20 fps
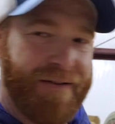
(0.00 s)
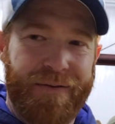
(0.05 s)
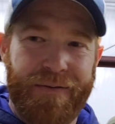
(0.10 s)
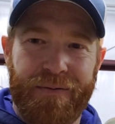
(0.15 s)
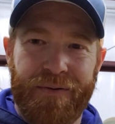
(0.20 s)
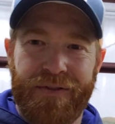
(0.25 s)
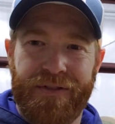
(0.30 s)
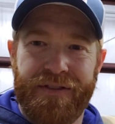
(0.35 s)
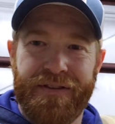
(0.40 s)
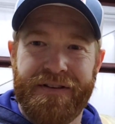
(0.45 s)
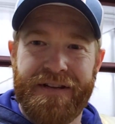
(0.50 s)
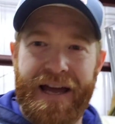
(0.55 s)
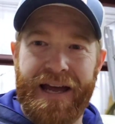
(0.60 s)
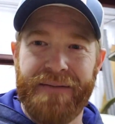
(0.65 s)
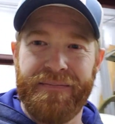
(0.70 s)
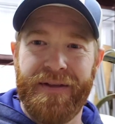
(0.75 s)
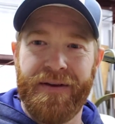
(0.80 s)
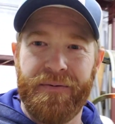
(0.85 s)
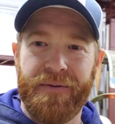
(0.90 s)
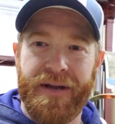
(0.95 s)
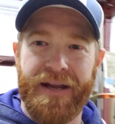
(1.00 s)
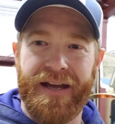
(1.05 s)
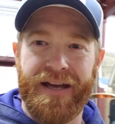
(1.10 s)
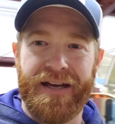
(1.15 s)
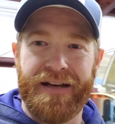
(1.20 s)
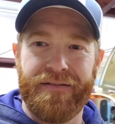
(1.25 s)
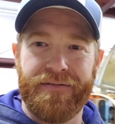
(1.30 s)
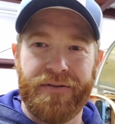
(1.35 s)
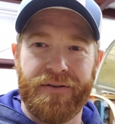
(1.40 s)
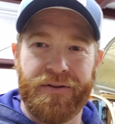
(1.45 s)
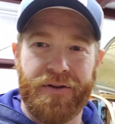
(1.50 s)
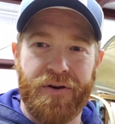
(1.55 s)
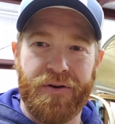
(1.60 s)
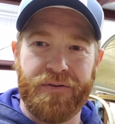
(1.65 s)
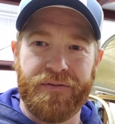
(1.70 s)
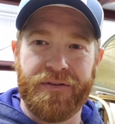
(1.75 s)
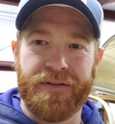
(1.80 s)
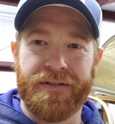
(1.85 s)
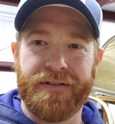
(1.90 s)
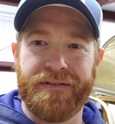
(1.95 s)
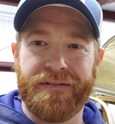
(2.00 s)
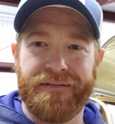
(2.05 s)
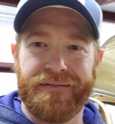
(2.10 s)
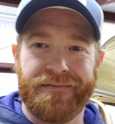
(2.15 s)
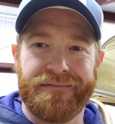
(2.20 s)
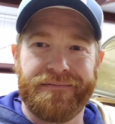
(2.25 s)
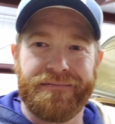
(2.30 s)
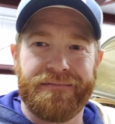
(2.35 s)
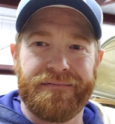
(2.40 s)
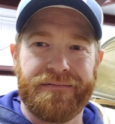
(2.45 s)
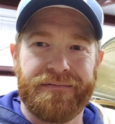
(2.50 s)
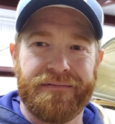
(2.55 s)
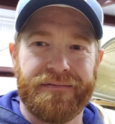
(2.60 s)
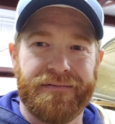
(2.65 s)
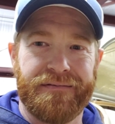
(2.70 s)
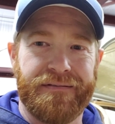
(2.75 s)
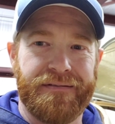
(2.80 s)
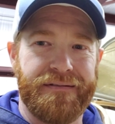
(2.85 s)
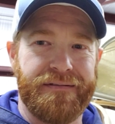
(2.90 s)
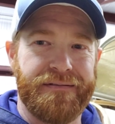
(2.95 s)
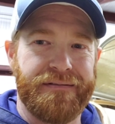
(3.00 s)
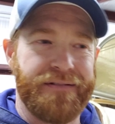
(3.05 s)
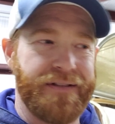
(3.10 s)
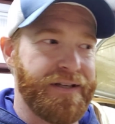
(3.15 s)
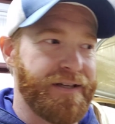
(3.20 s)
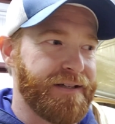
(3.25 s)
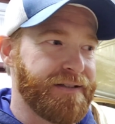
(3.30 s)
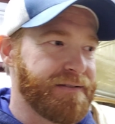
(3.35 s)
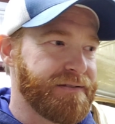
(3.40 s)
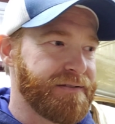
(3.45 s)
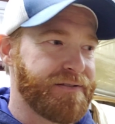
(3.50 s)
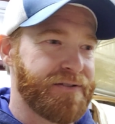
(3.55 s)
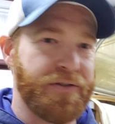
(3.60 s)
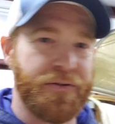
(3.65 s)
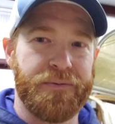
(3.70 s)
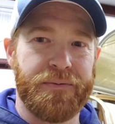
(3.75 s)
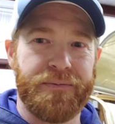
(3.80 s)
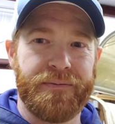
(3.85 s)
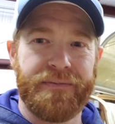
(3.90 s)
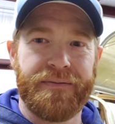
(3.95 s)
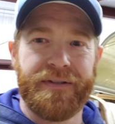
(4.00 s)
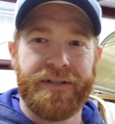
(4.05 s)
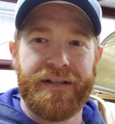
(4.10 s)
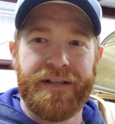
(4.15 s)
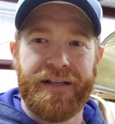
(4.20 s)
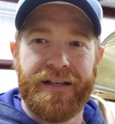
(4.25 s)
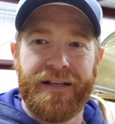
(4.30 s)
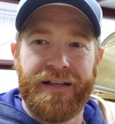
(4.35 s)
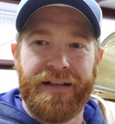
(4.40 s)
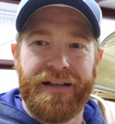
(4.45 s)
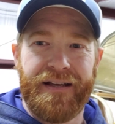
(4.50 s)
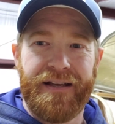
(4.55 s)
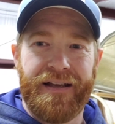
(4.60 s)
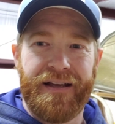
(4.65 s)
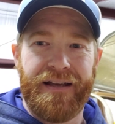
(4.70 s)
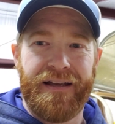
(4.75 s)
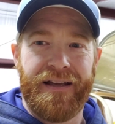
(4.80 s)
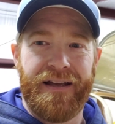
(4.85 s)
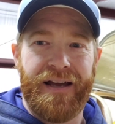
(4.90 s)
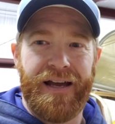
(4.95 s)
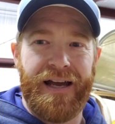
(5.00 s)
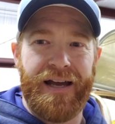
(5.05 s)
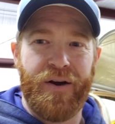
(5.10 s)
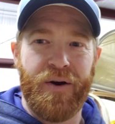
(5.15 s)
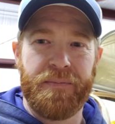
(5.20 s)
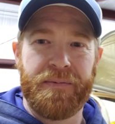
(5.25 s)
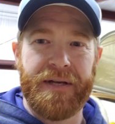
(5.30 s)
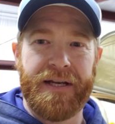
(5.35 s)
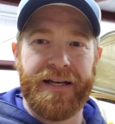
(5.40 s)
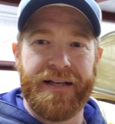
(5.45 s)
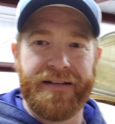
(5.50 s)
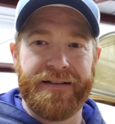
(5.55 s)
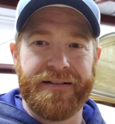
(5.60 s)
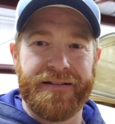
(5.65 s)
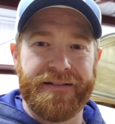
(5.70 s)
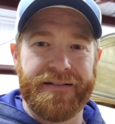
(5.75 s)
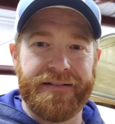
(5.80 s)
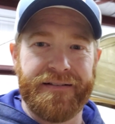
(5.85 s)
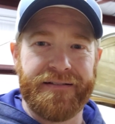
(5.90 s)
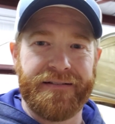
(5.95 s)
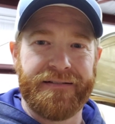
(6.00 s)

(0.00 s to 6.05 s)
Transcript: with the time that we have with COVID and so I hope to get it done.